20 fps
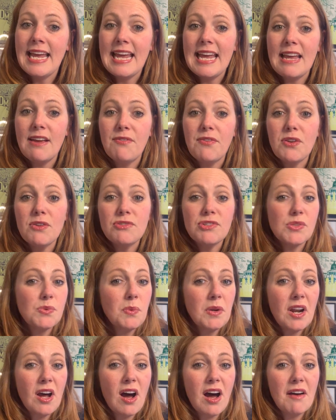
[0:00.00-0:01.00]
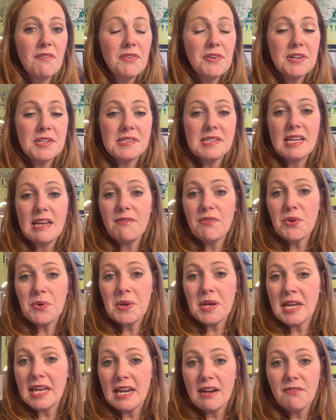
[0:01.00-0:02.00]
If you just want to offer to see if you
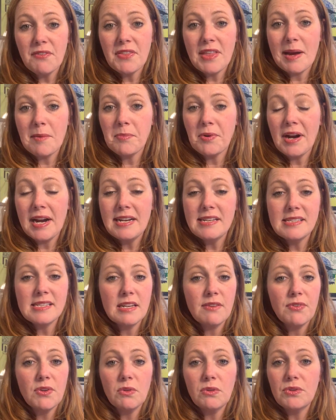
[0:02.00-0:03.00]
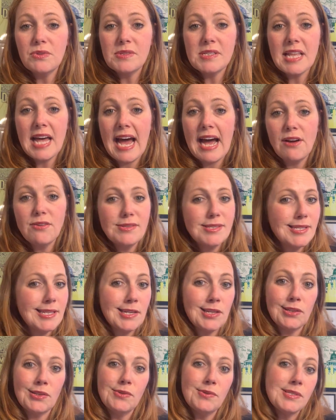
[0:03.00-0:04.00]
can get it for that price, and if you lose the house, then
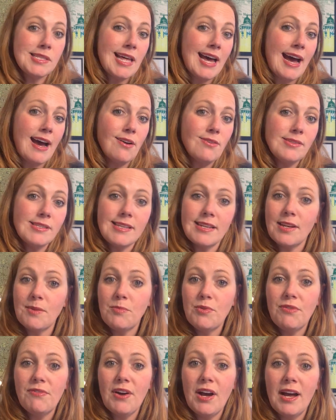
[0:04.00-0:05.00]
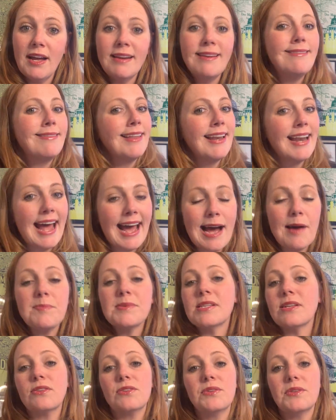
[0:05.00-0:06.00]
you lose the house and you move on, then
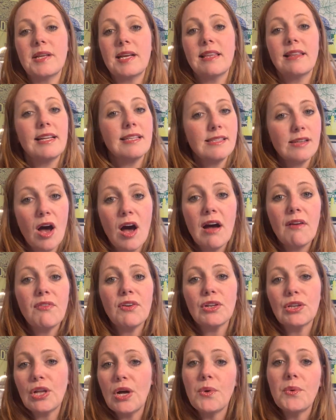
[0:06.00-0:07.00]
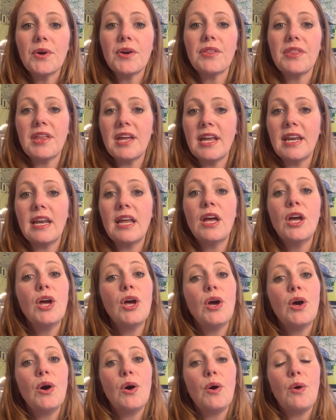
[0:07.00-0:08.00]
absolutely, let's offer lower than
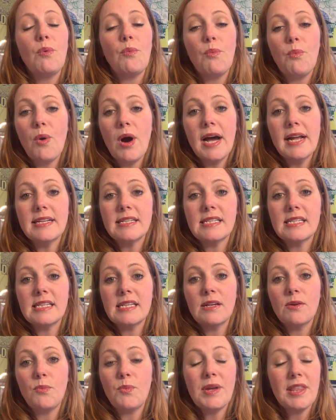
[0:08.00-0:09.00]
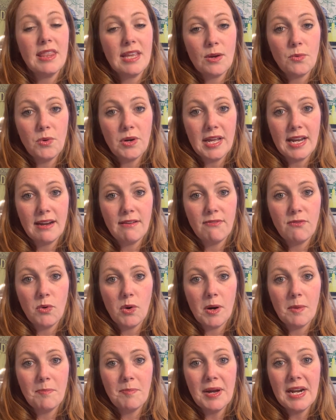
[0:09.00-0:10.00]
what we think we'll get it
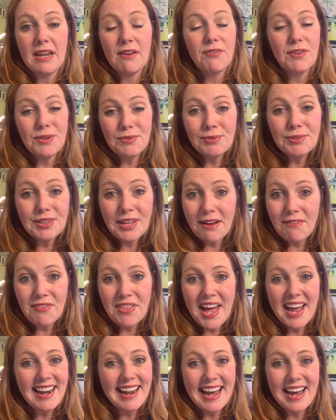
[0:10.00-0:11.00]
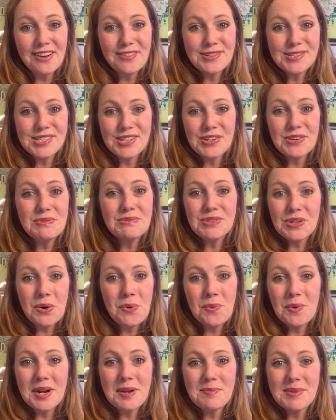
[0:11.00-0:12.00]
for. But if you love that house and you
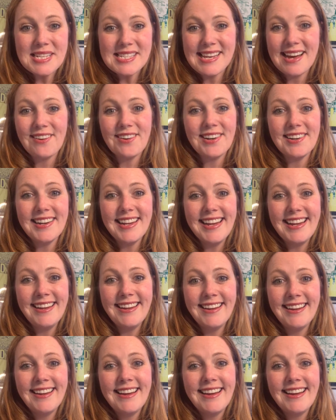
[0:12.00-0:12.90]
don't want to miss out on it,